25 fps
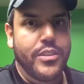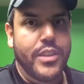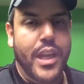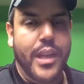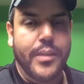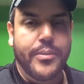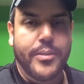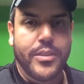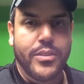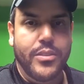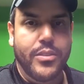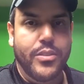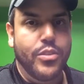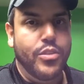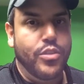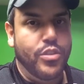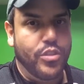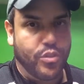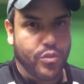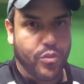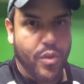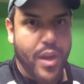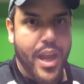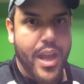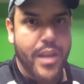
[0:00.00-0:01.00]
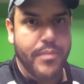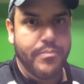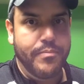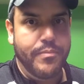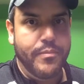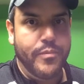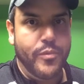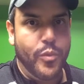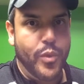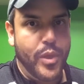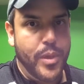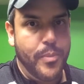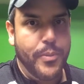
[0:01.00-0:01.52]
You have to subscribe,
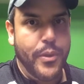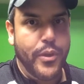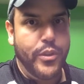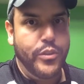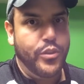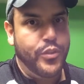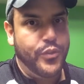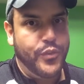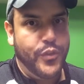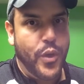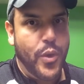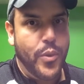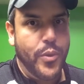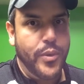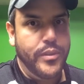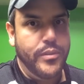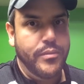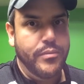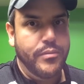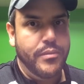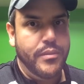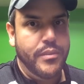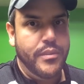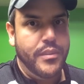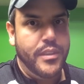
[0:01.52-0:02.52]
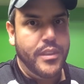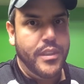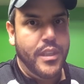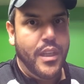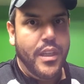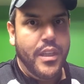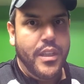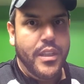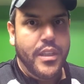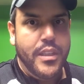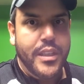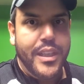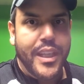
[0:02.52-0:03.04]
repost, forward.
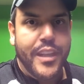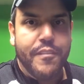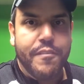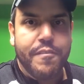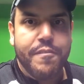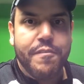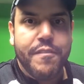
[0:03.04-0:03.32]
In